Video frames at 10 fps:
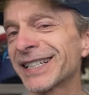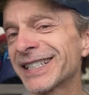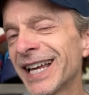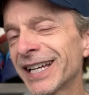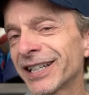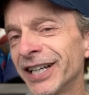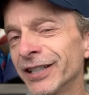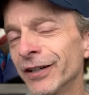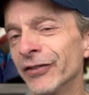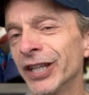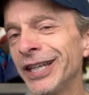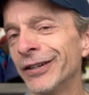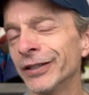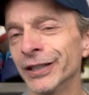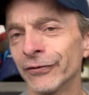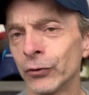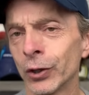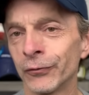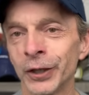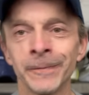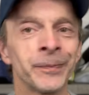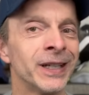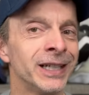stack height of the heel and the forefoot